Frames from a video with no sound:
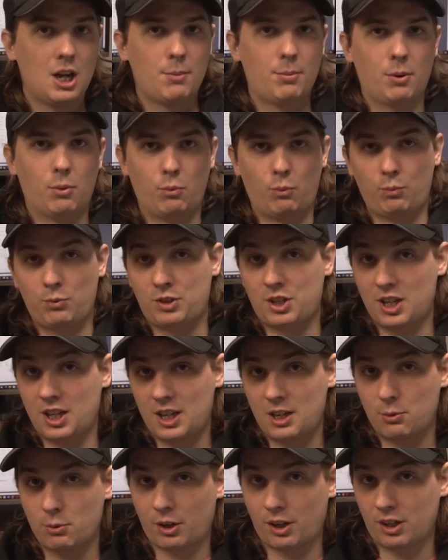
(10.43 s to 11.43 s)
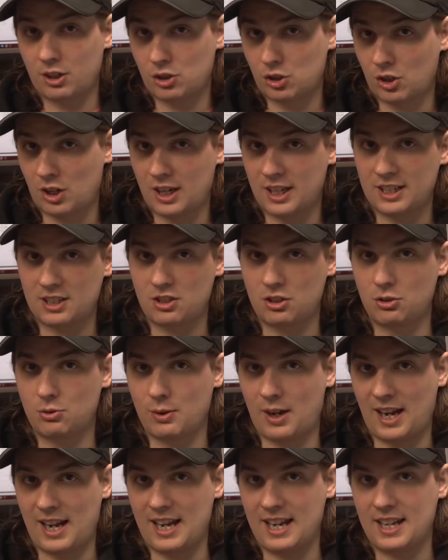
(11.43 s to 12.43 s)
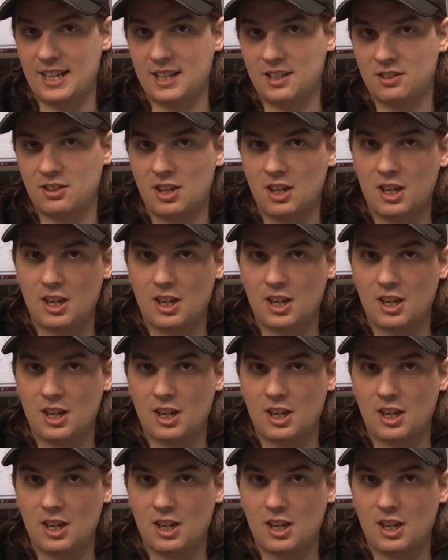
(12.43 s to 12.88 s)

but today we're going to try to add